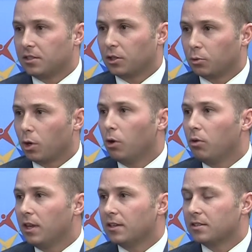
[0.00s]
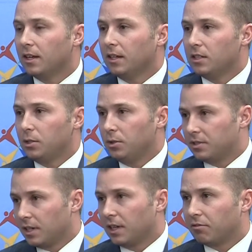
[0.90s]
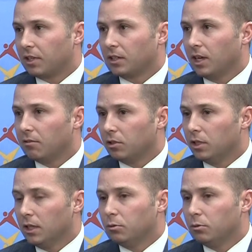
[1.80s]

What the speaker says: to grow this to a significant level.